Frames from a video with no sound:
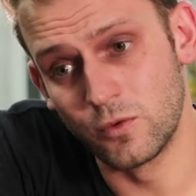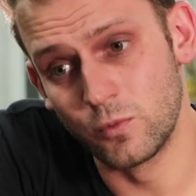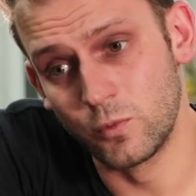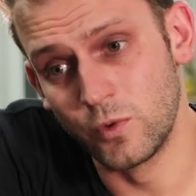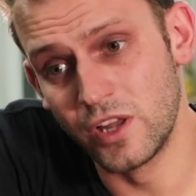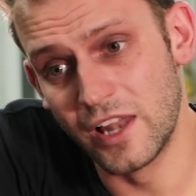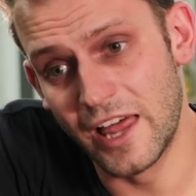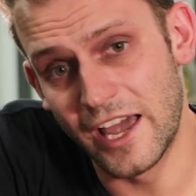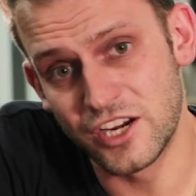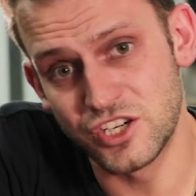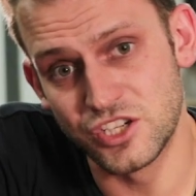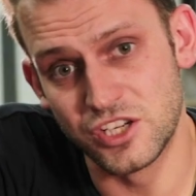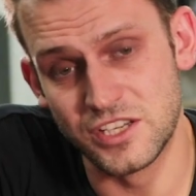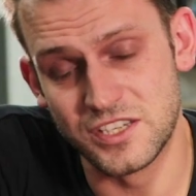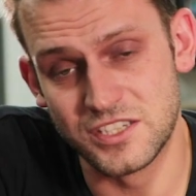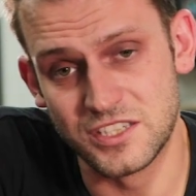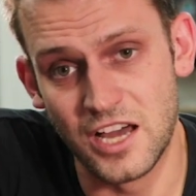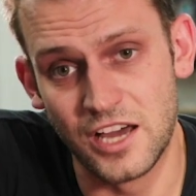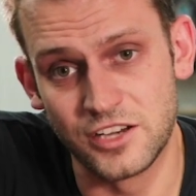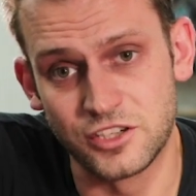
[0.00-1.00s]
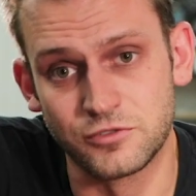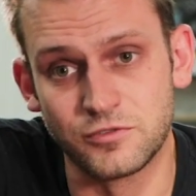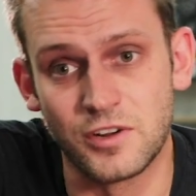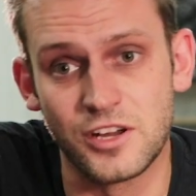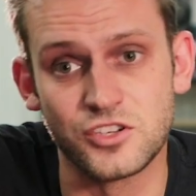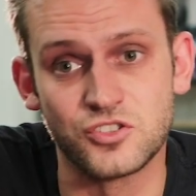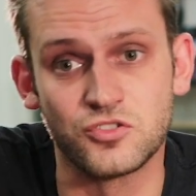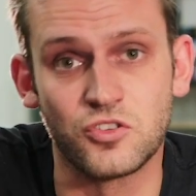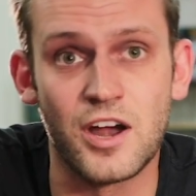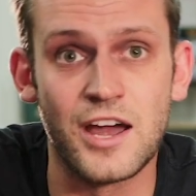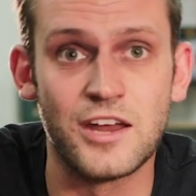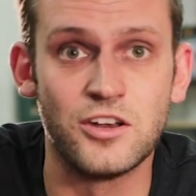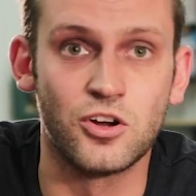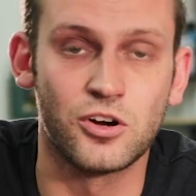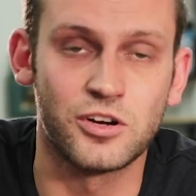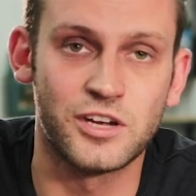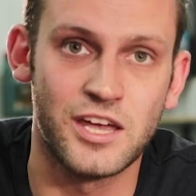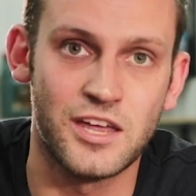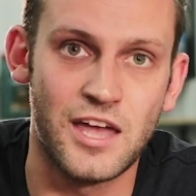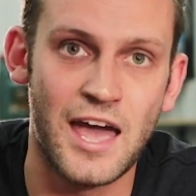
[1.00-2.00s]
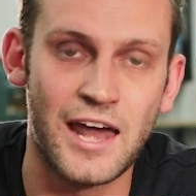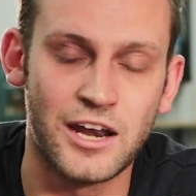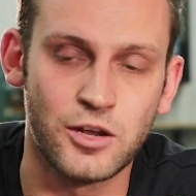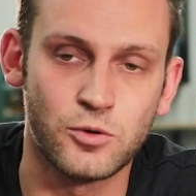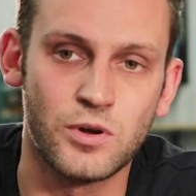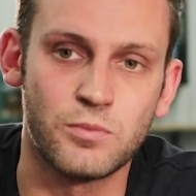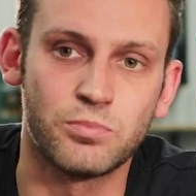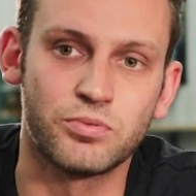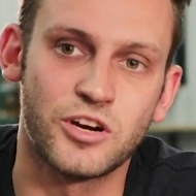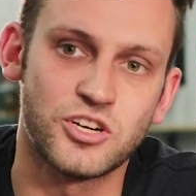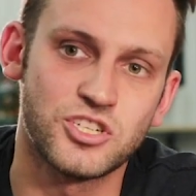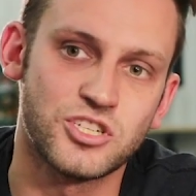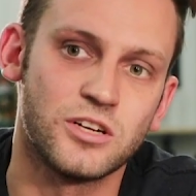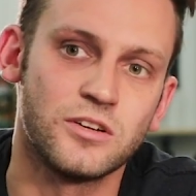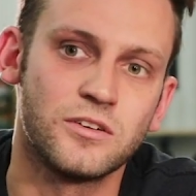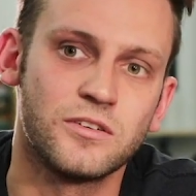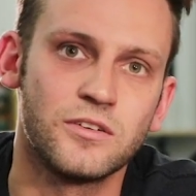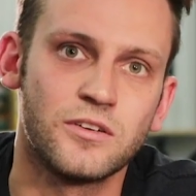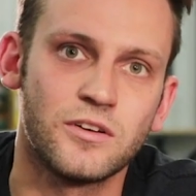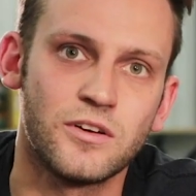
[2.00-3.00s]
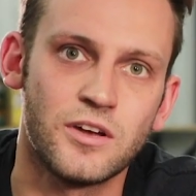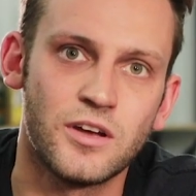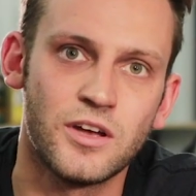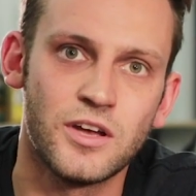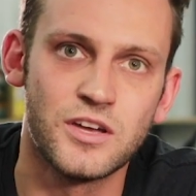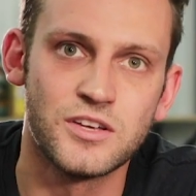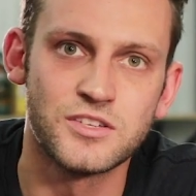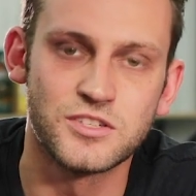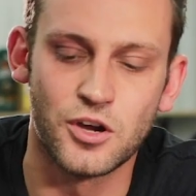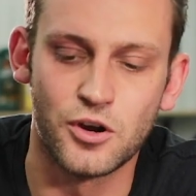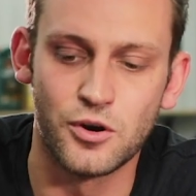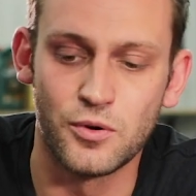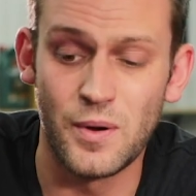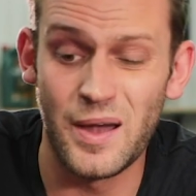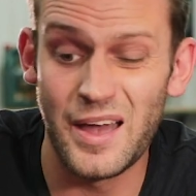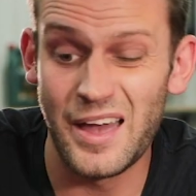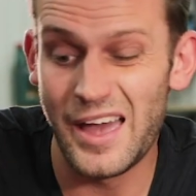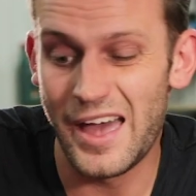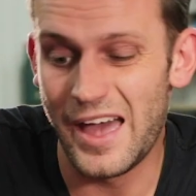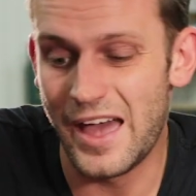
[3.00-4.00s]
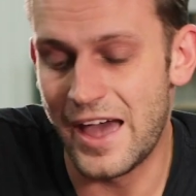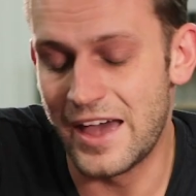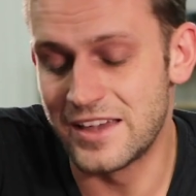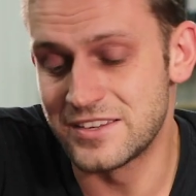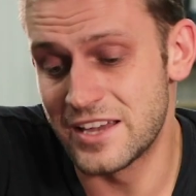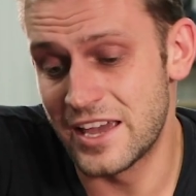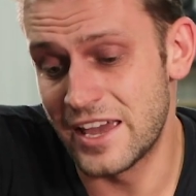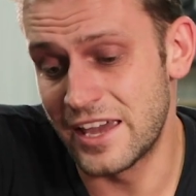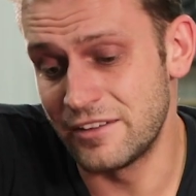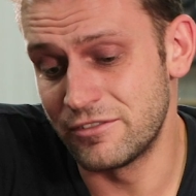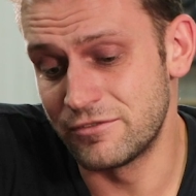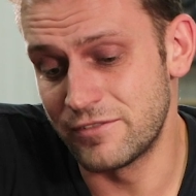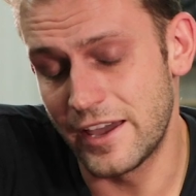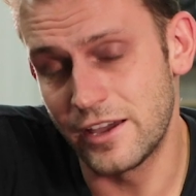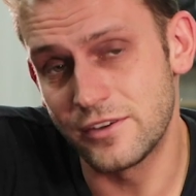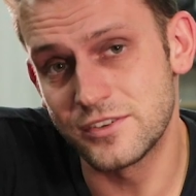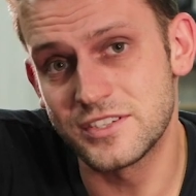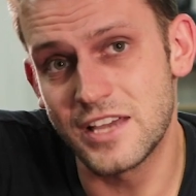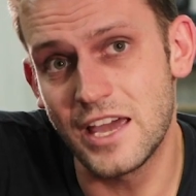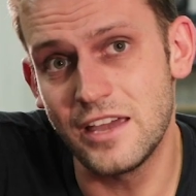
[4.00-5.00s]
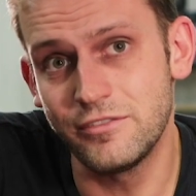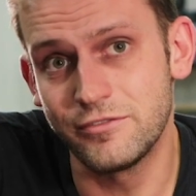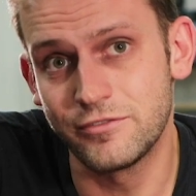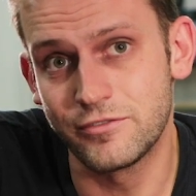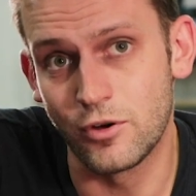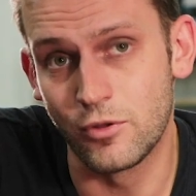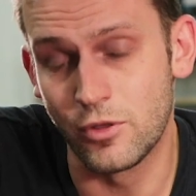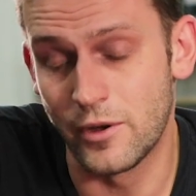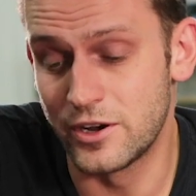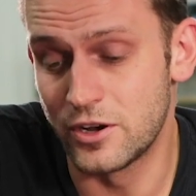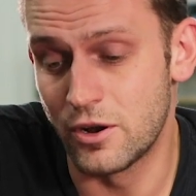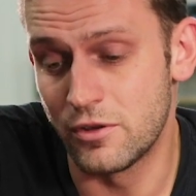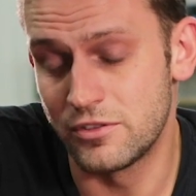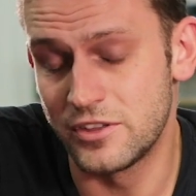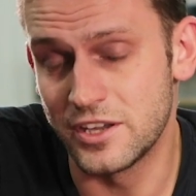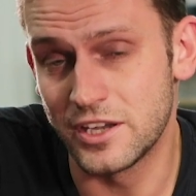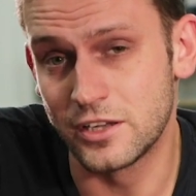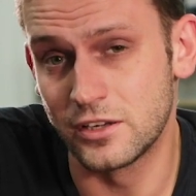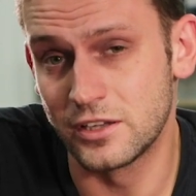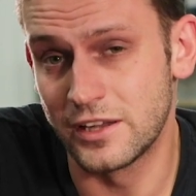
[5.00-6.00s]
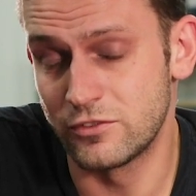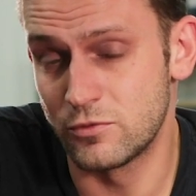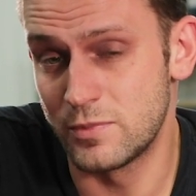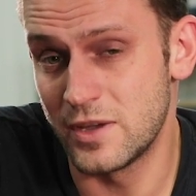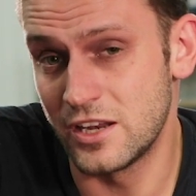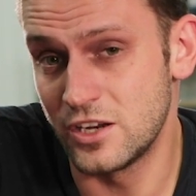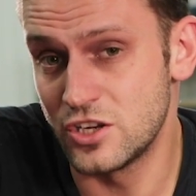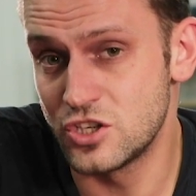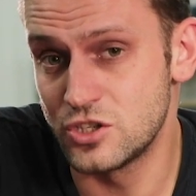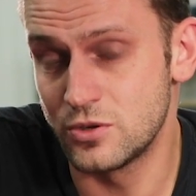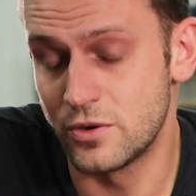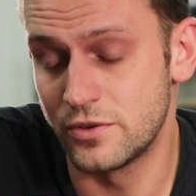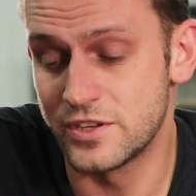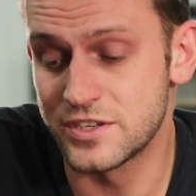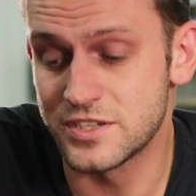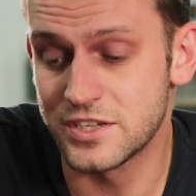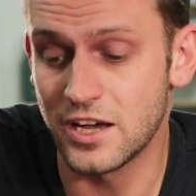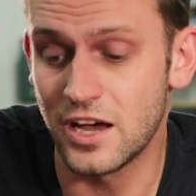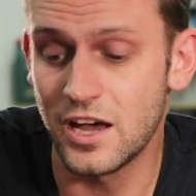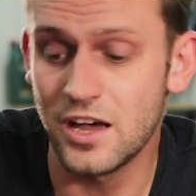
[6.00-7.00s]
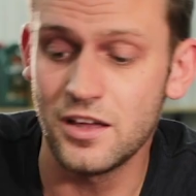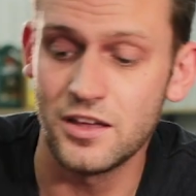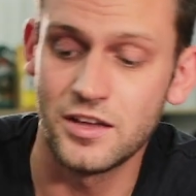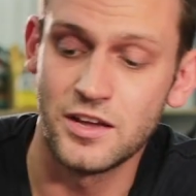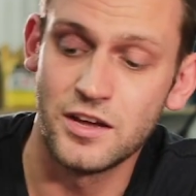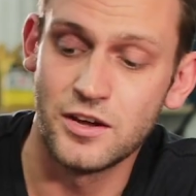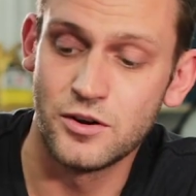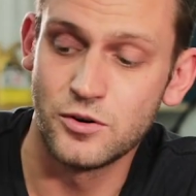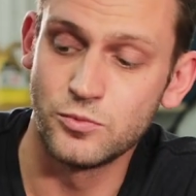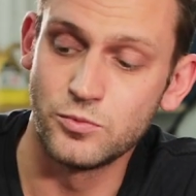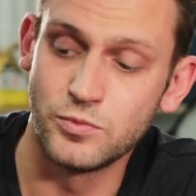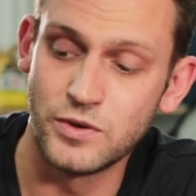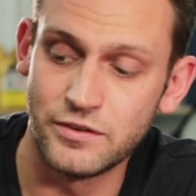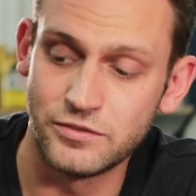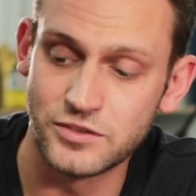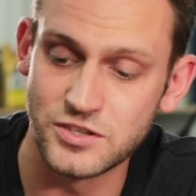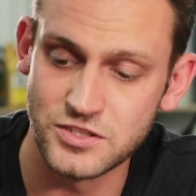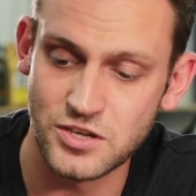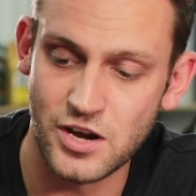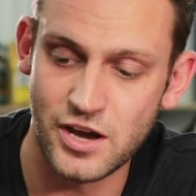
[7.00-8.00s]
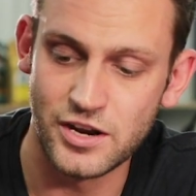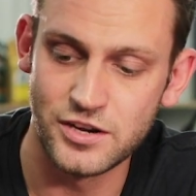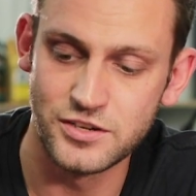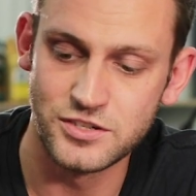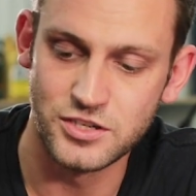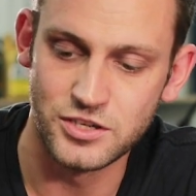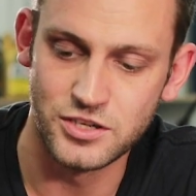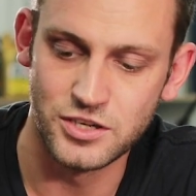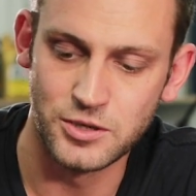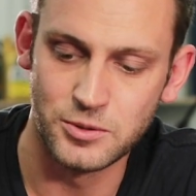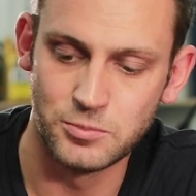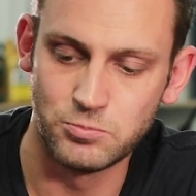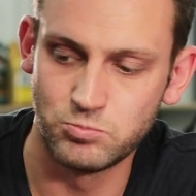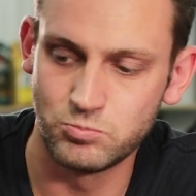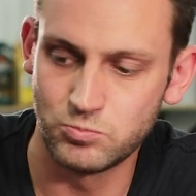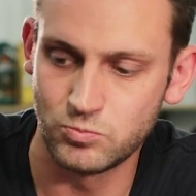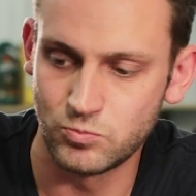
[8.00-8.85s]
will actually start to run dry and not get adequate pressure. So as a fail-safe, although I don't think it'll ever be an issue on this car, we've decided to